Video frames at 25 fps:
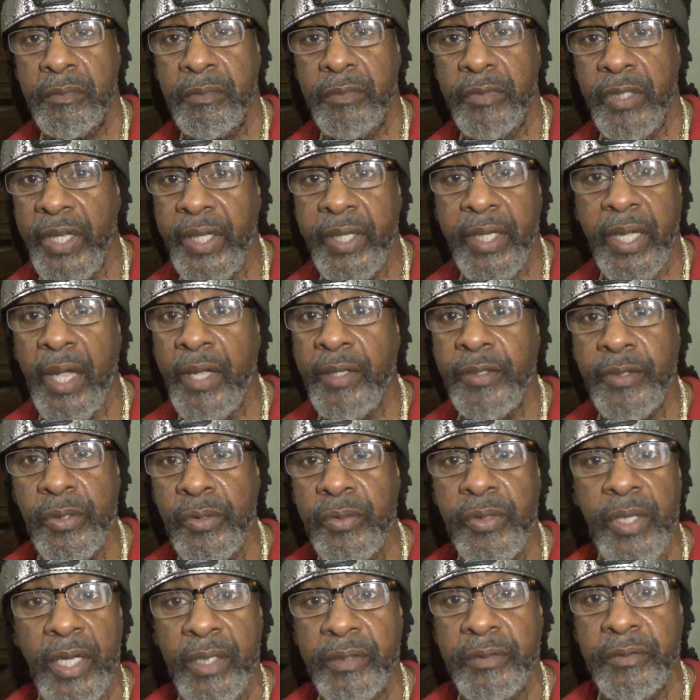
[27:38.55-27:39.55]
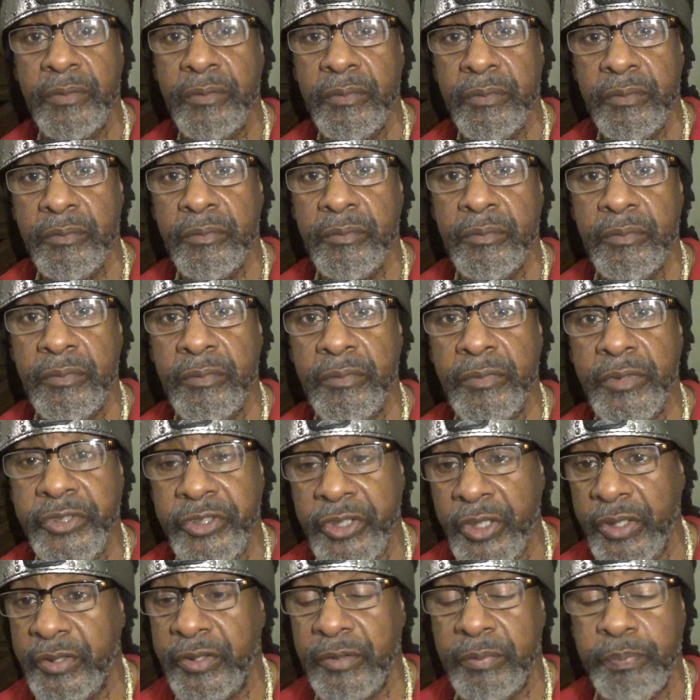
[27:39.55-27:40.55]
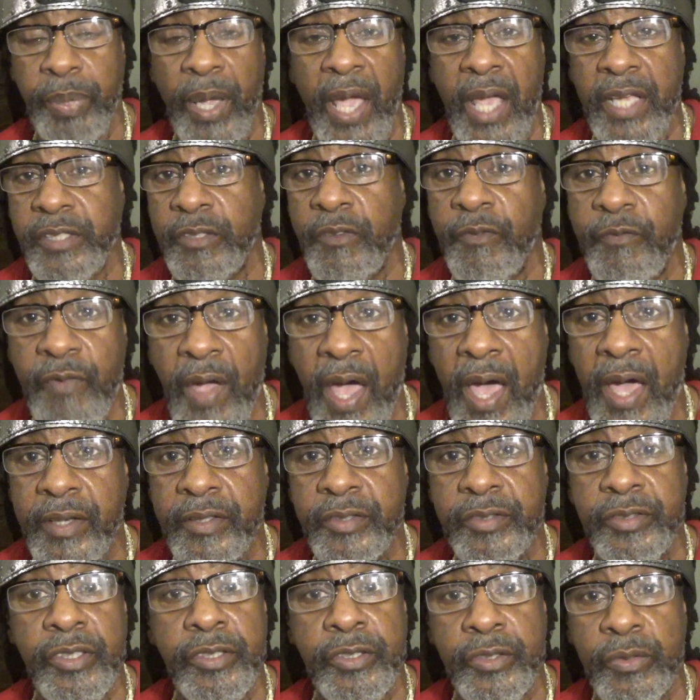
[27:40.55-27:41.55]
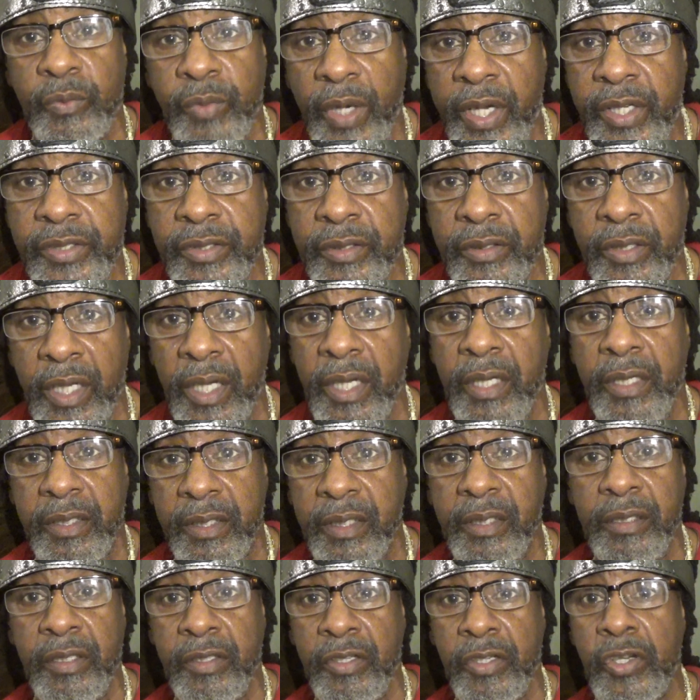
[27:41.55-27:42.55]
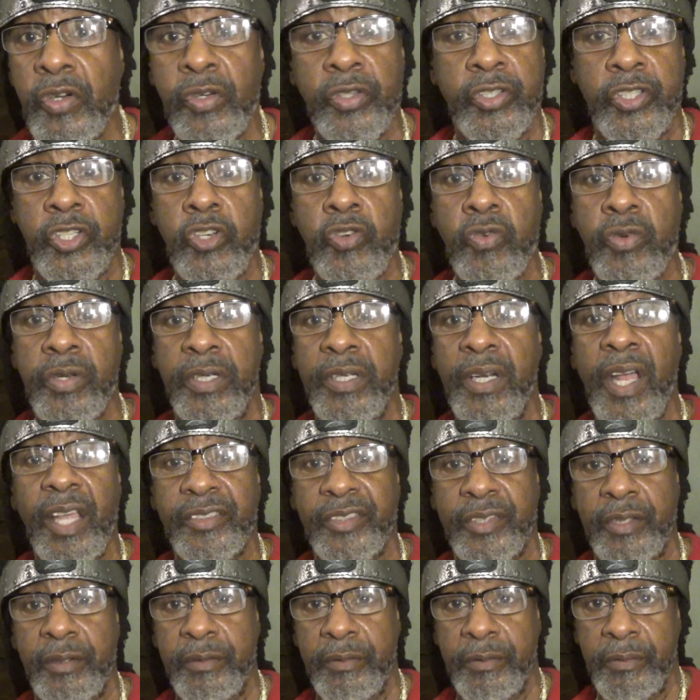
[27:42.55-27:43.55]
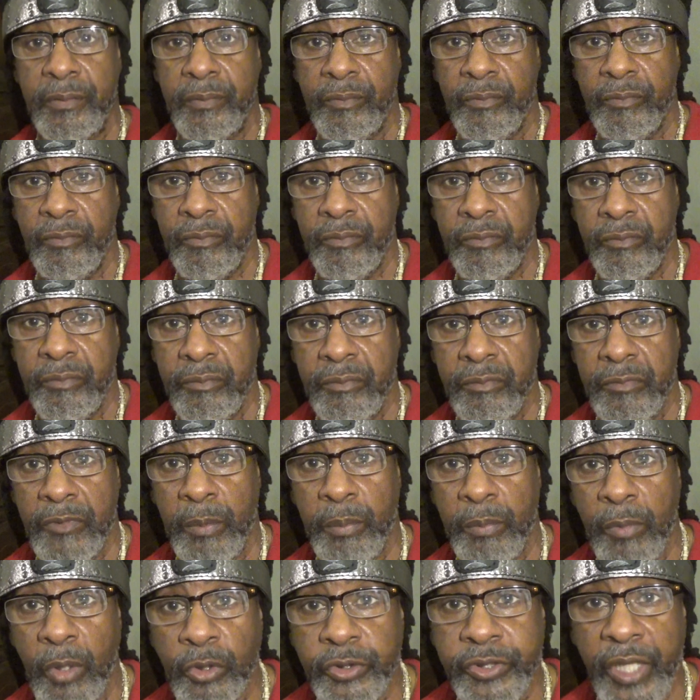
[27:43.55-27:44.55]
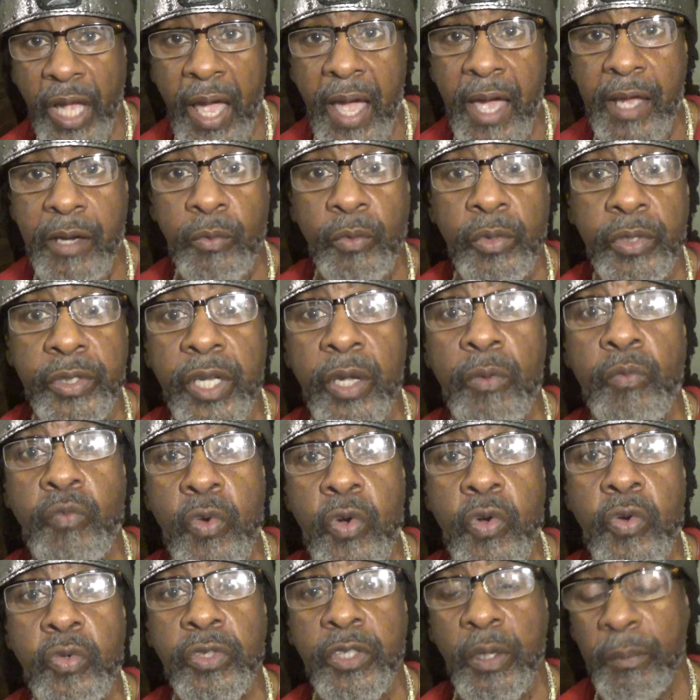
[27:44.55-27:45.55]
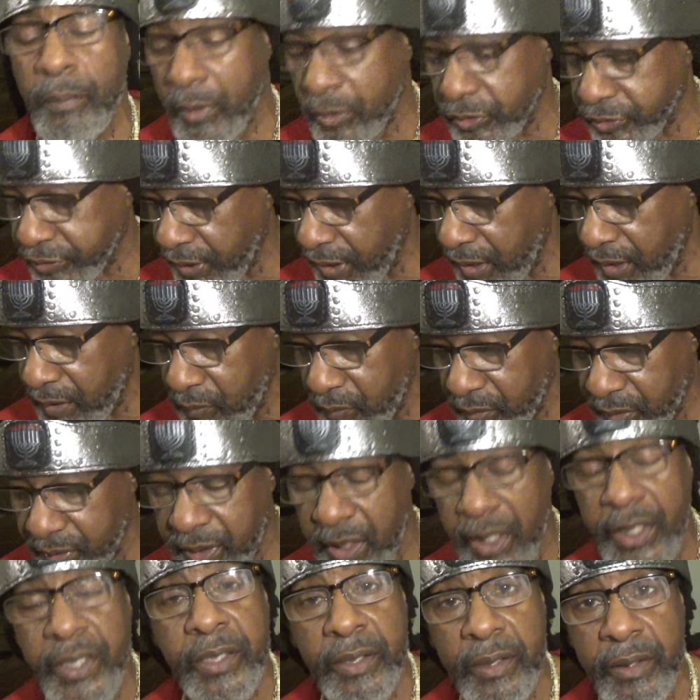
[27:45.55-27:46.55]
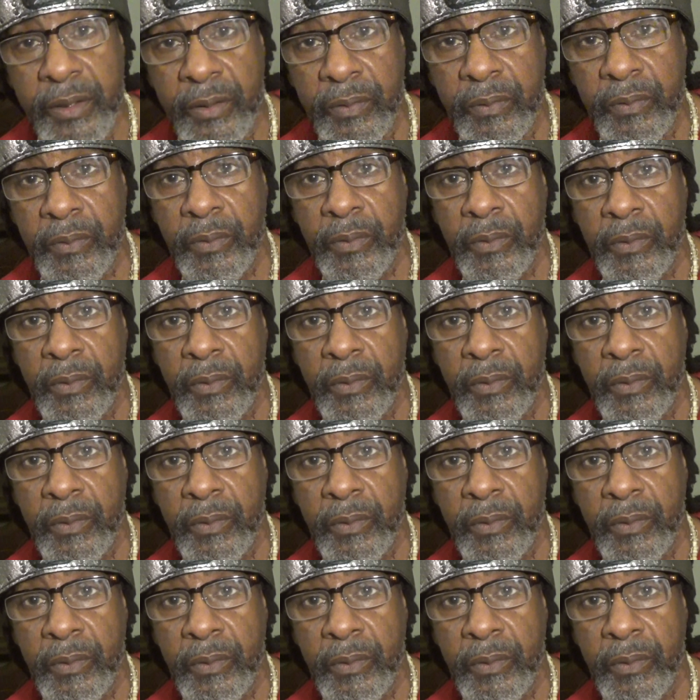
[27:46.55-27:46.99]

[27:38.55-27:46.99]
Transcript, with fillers: They can't do nothing but just pacify the situation. They ain't curing nothing. The Most High, the one that wound, the Most High, the one that healed.